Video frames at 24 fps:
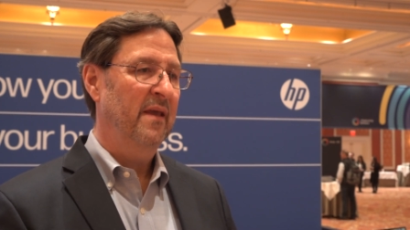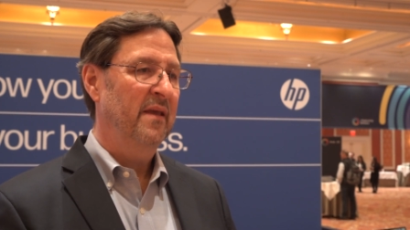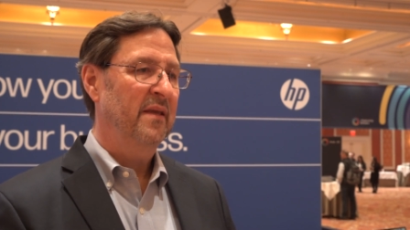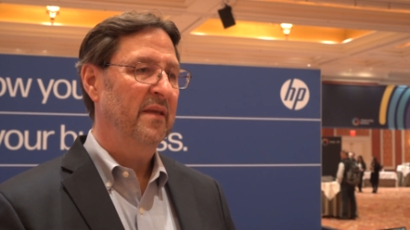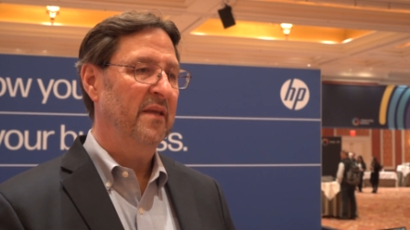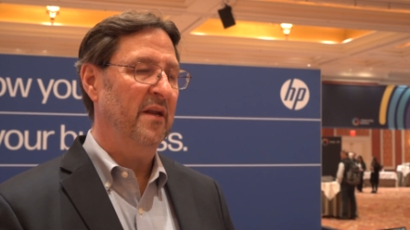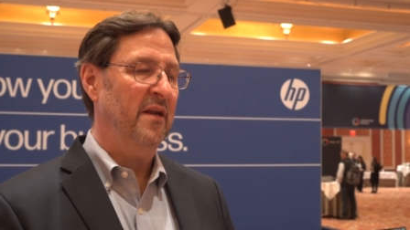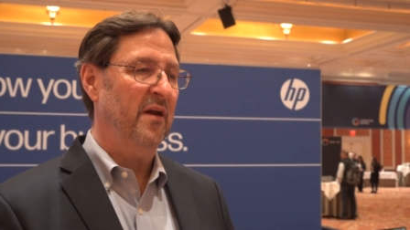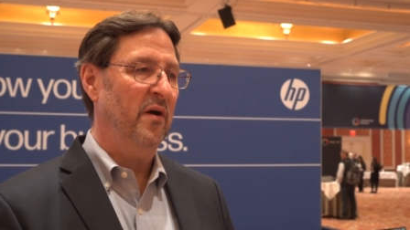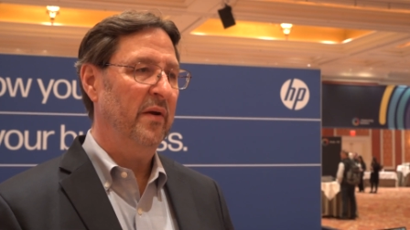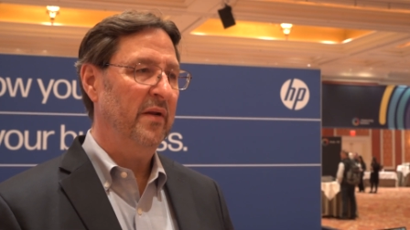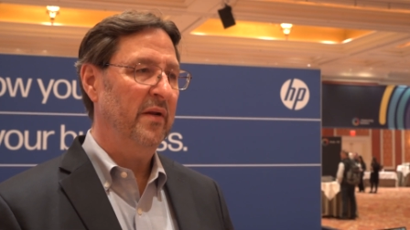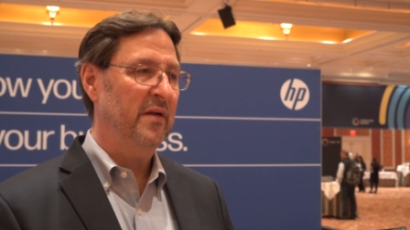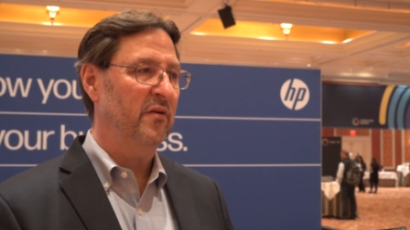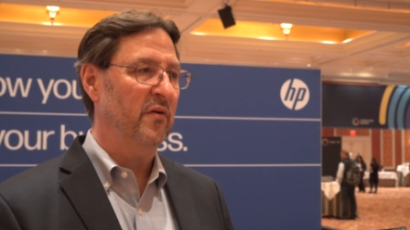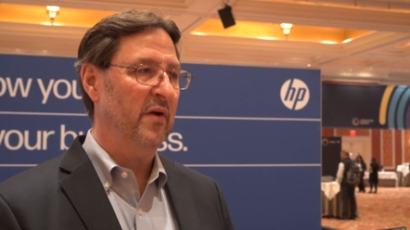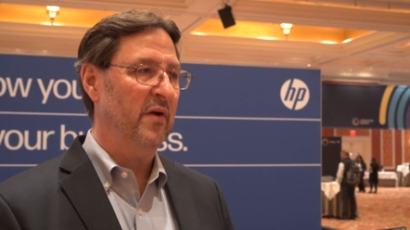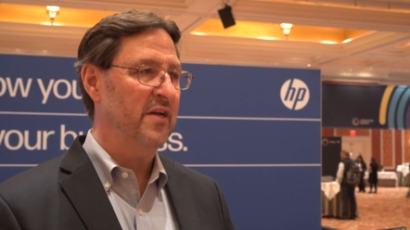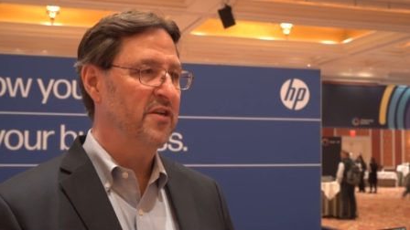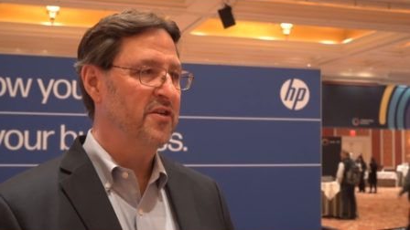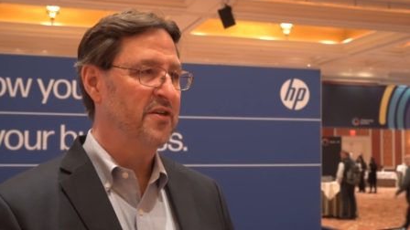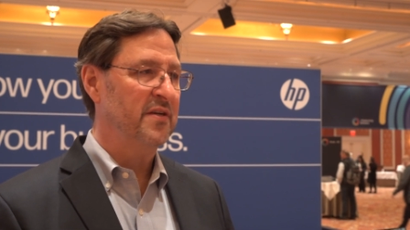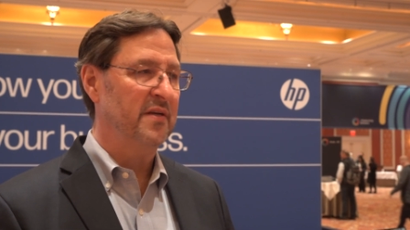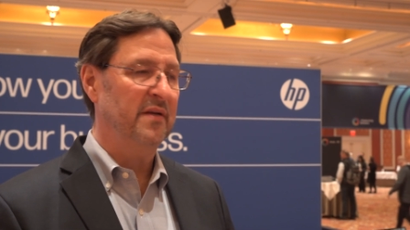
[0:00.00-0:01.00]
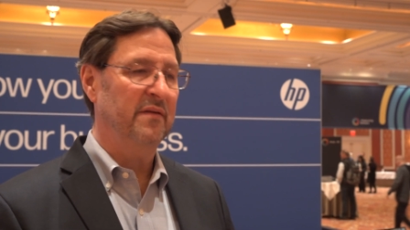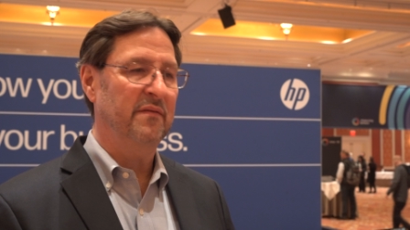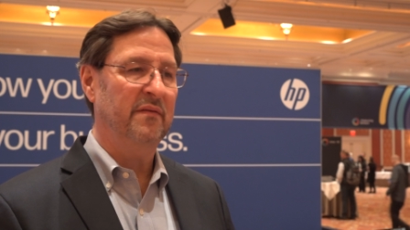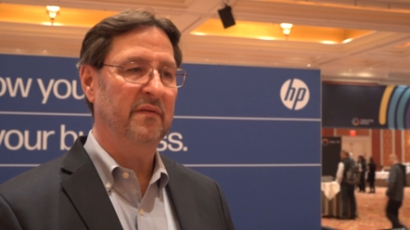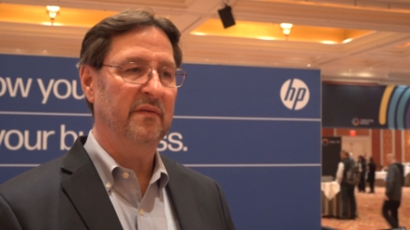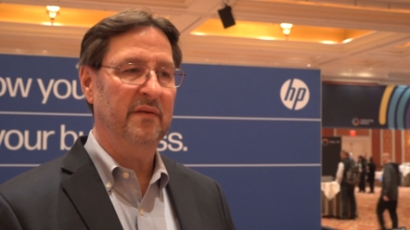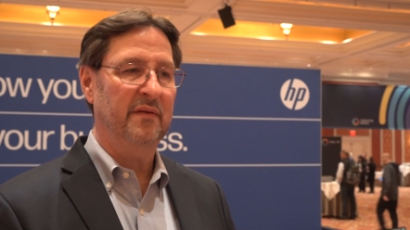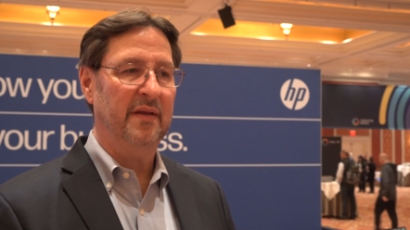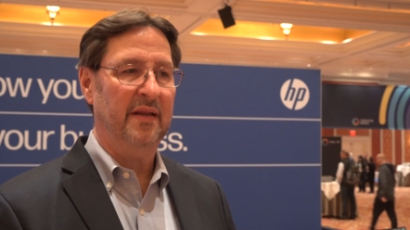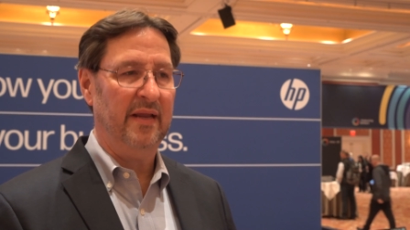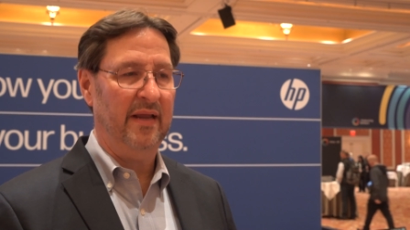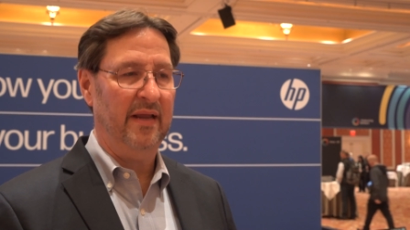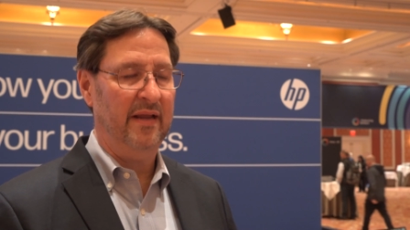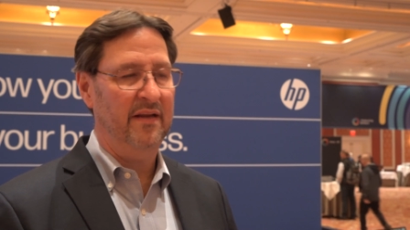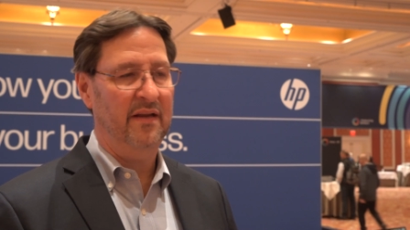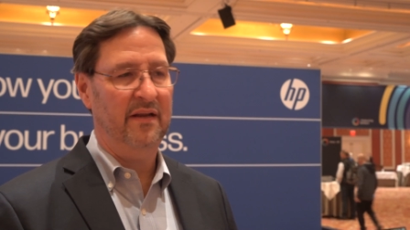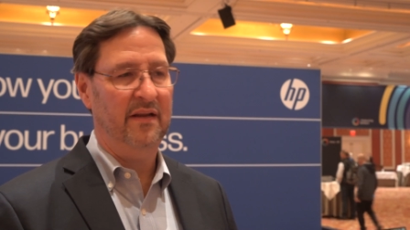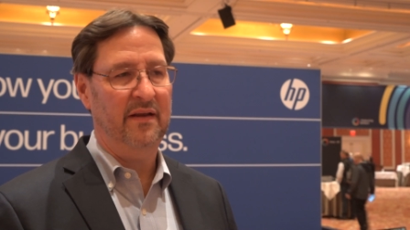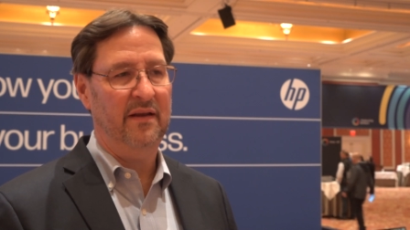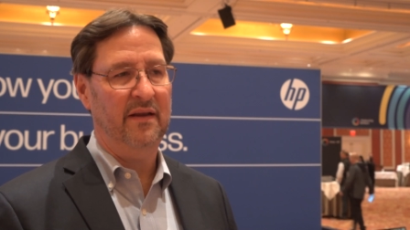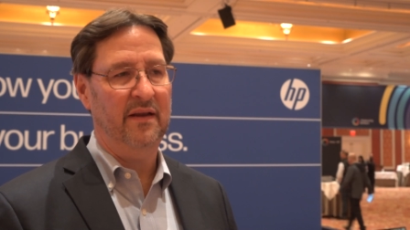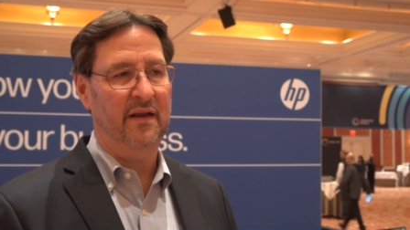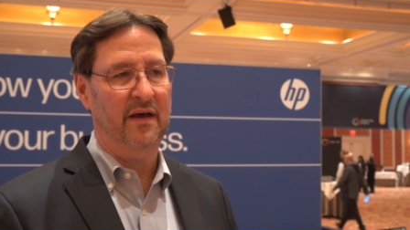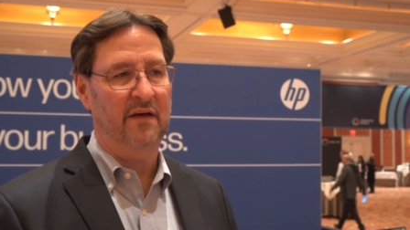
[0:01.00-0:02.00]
You know, integration in and